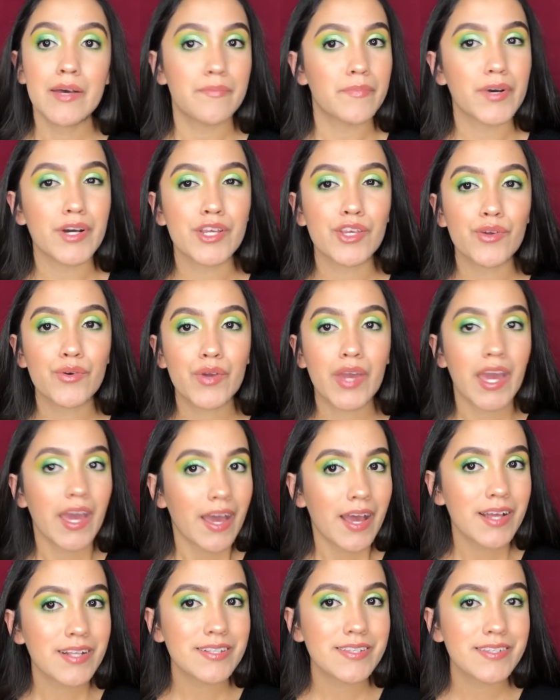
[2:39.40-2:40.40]
But you
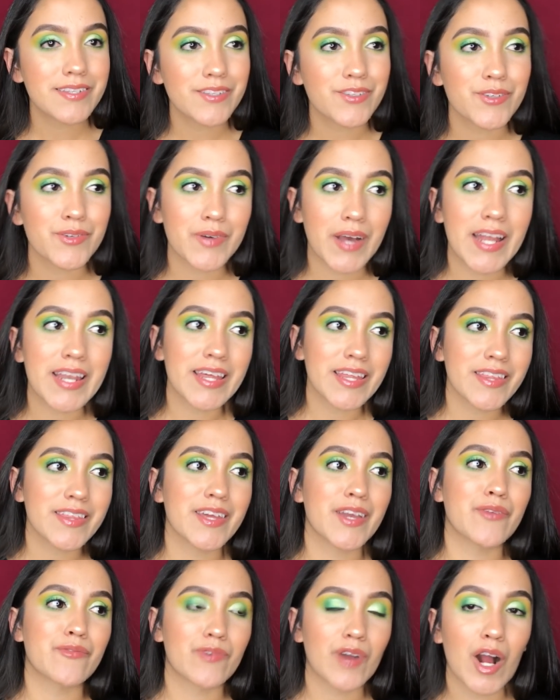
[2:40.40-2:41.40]
can't do
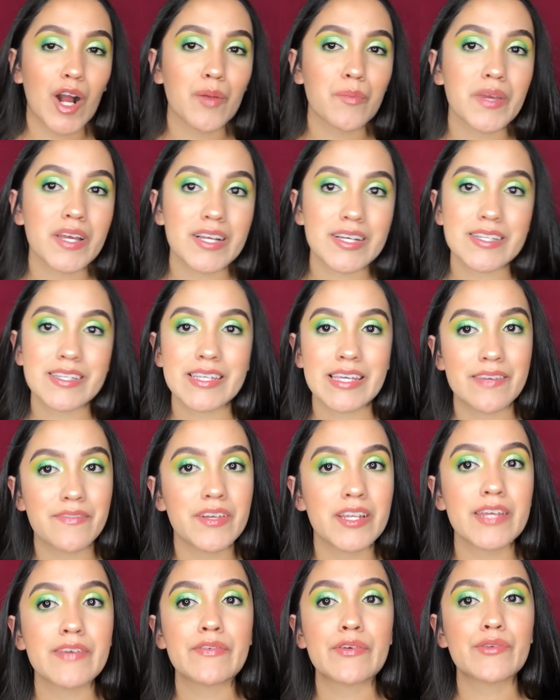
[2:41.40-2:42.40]
anything wrong, because
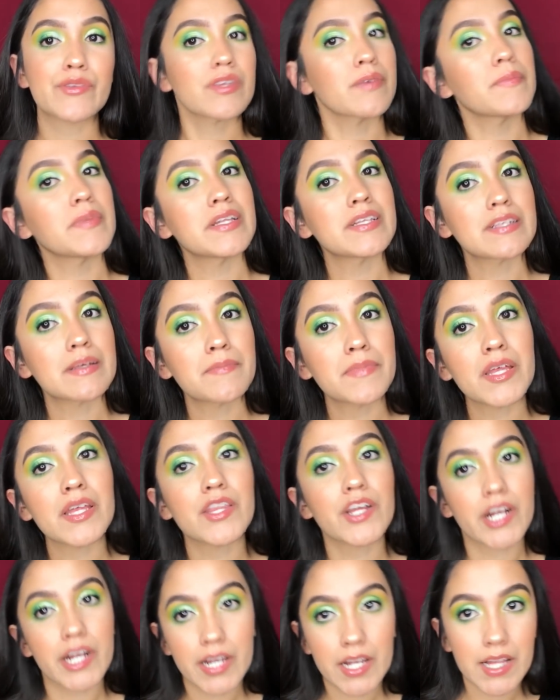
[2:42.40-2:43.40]
even if you submit something,
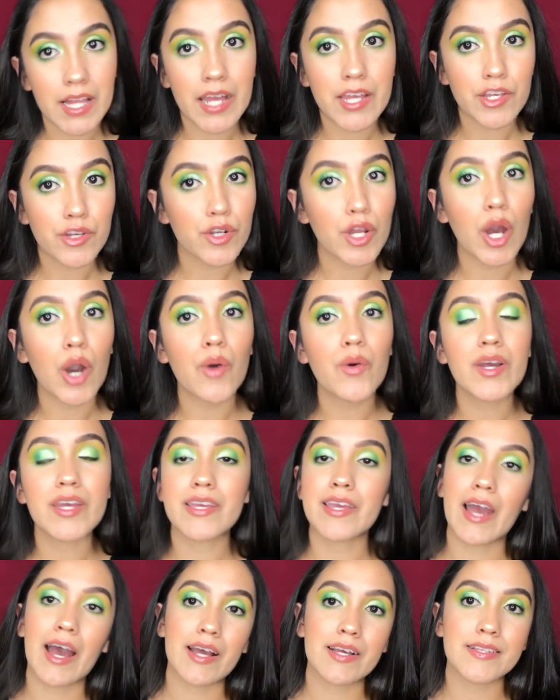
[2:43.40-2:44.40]
they're gonna let you know.
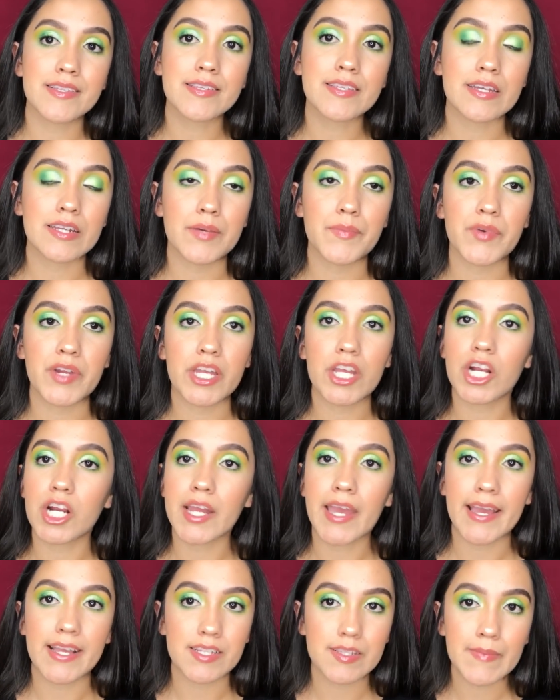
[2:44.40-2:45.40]
Yeah, it's gonna bring your
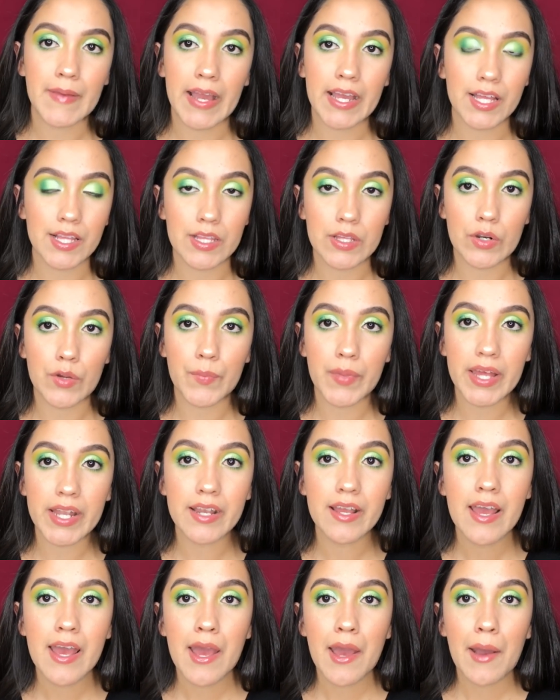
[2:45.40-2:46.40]
case back a little bit,
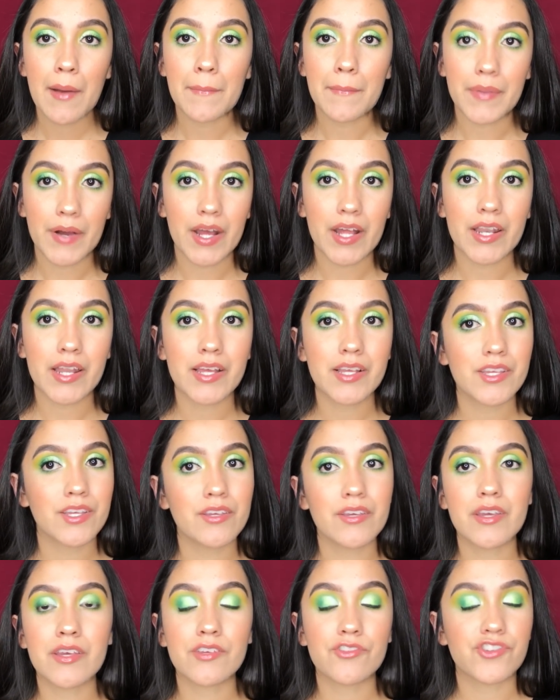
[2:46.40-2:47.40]
but
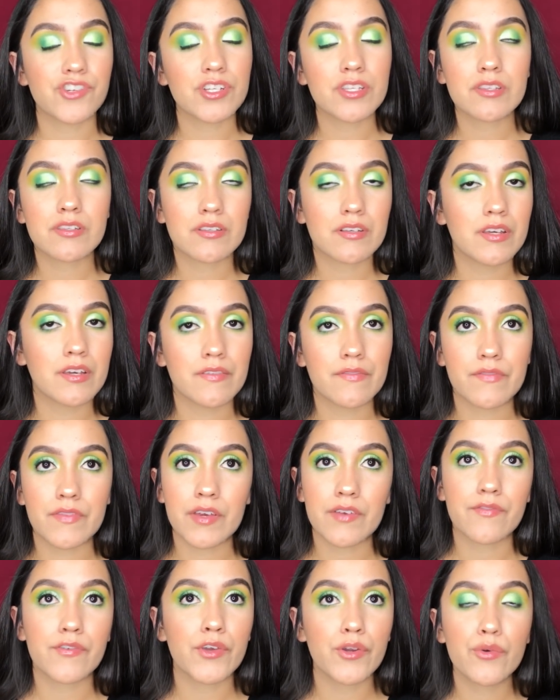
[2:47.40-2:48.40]
just
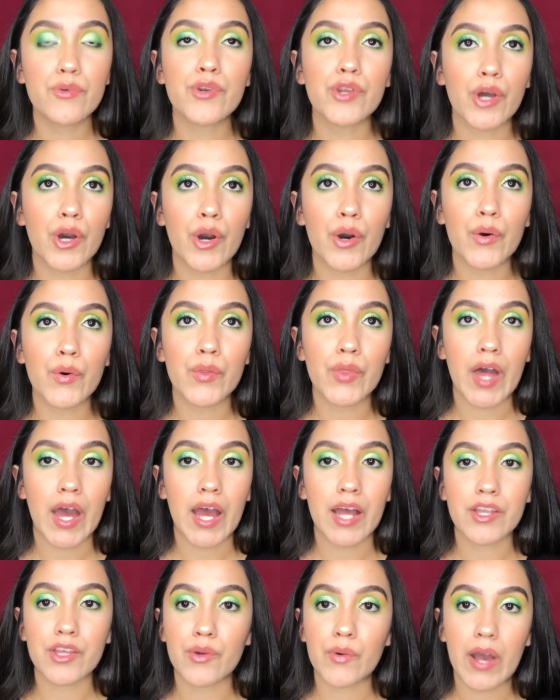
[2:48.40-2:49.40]
if you know
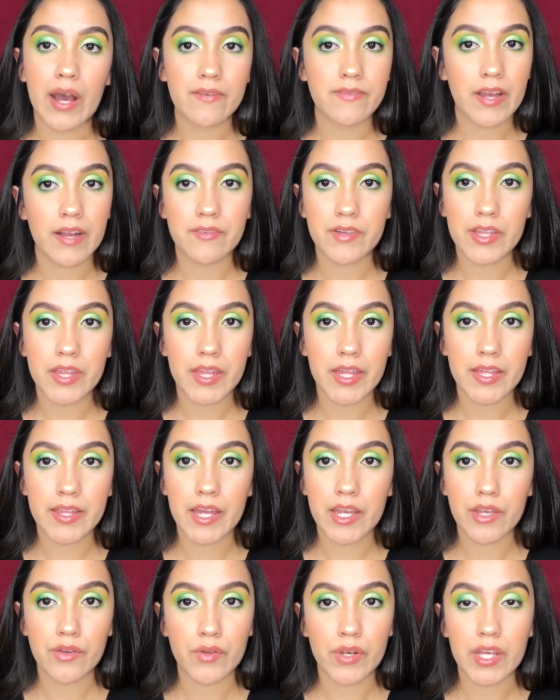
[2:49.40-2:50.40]
that you have everything
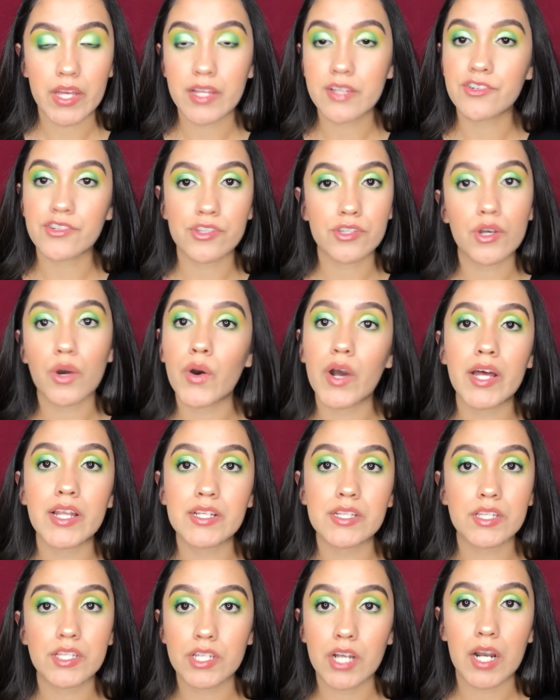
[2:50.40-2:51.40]
that you need, just go ahead
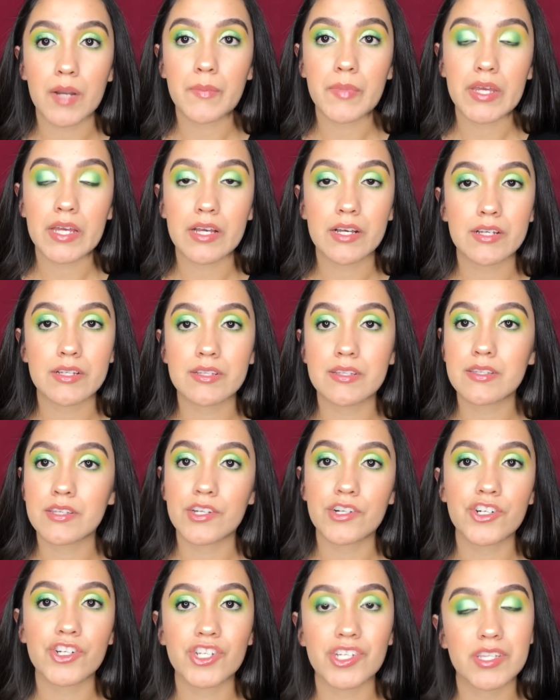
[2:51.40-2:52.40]
and start, because
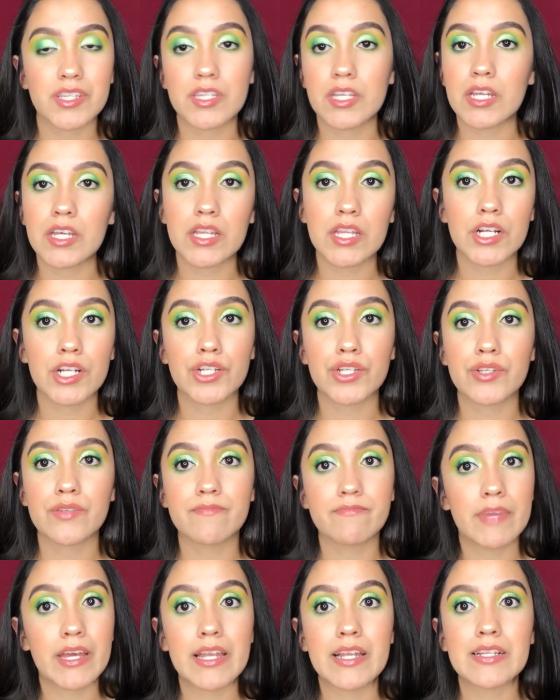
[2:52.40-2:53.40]
you're just sitting there
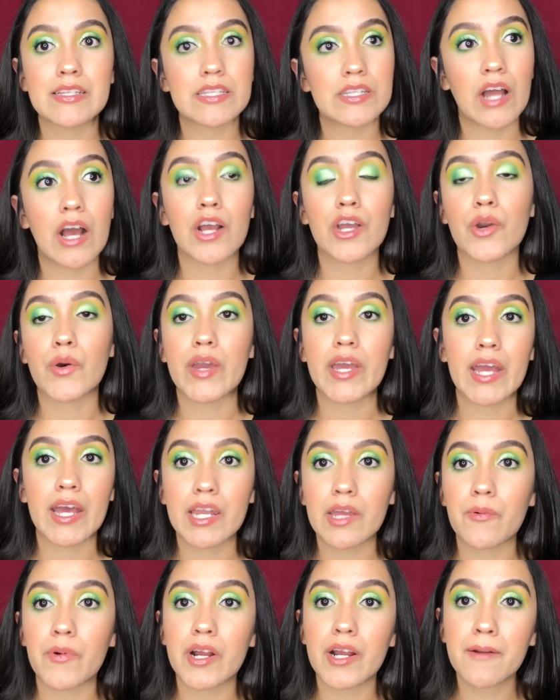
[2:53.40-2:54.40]
and it's not going
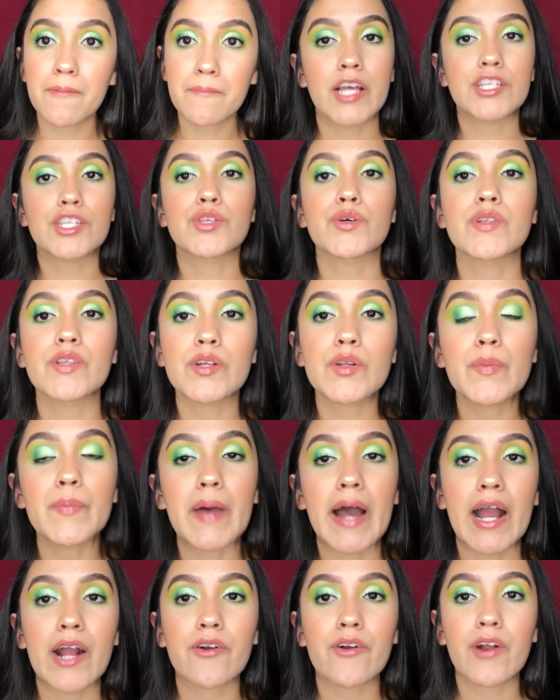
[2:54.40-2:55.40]
anywhere. Okay, so a little
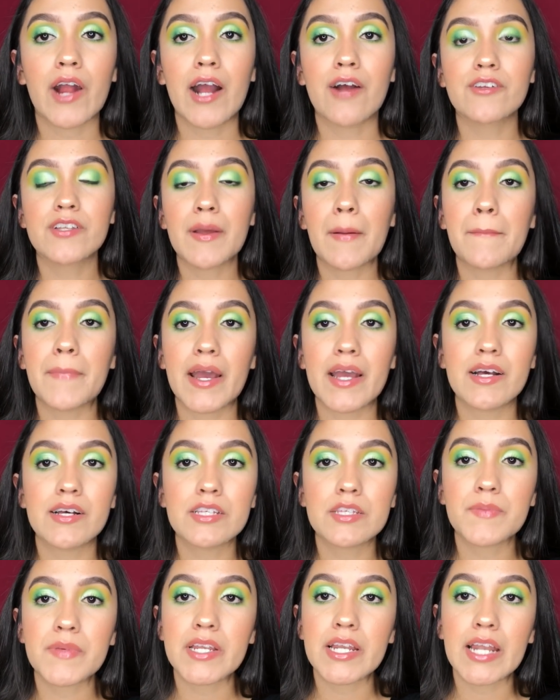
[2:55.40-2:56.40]
background. My
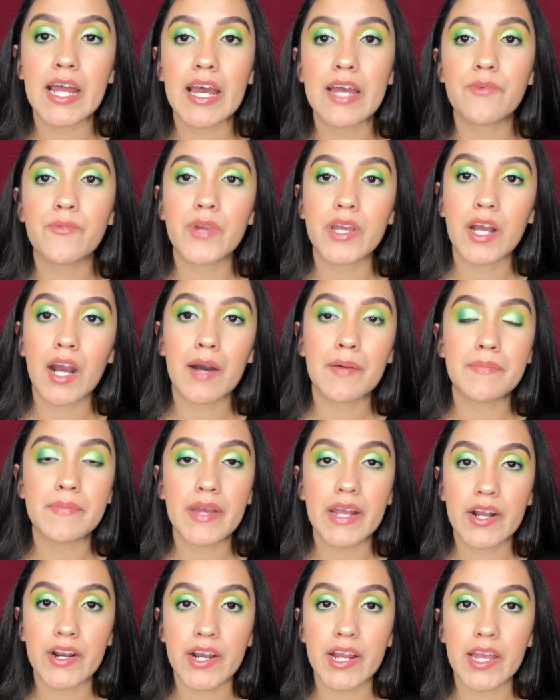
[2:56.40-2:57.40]
husband and I, we got
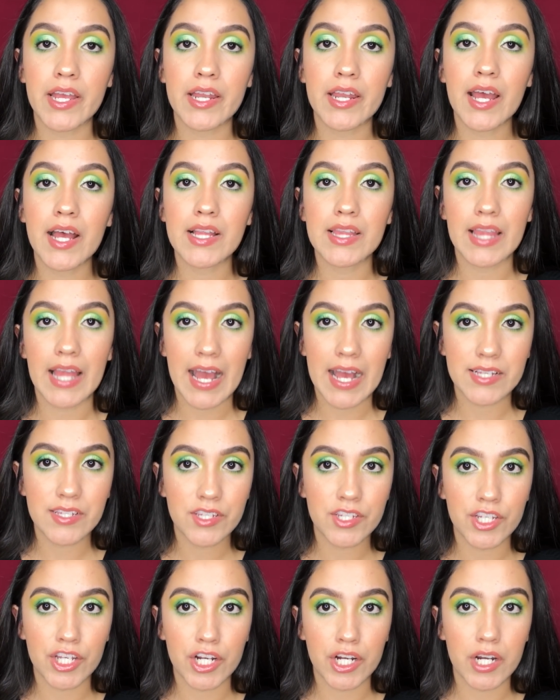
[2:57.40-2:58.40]
married
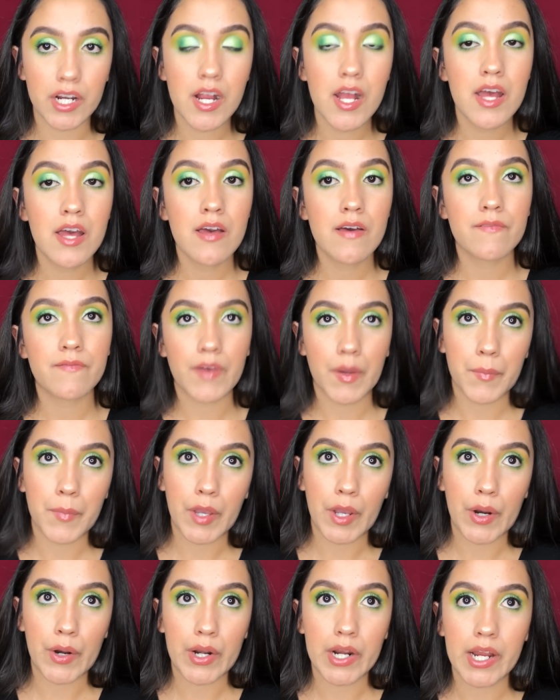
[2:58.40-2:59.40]
last year,
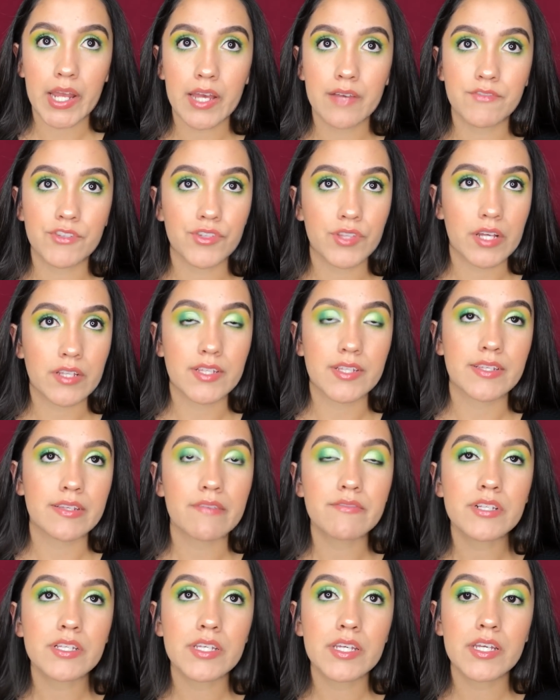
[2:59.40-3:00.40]
February of
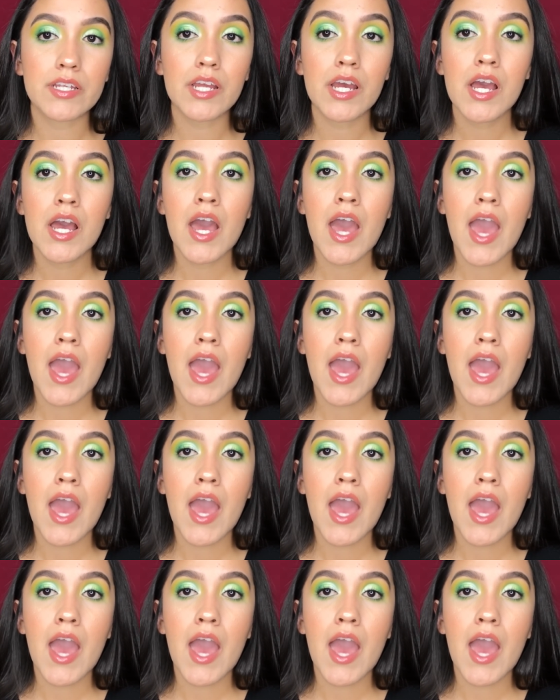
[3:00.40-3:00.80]
2017,